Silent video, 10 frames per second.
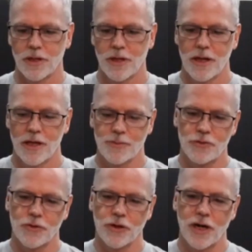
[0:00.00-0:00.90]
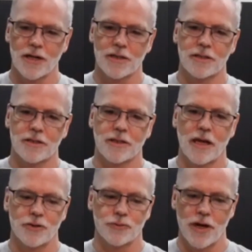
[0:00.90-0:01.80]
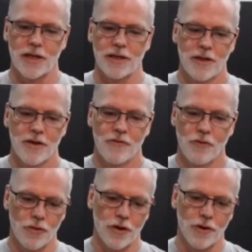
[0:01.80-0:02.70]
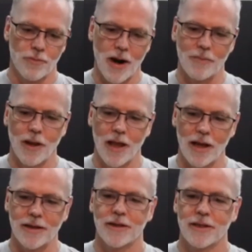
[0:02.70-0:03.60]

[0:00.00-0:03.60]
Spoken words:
and Special Reconnaissance guys ready for their pipeline.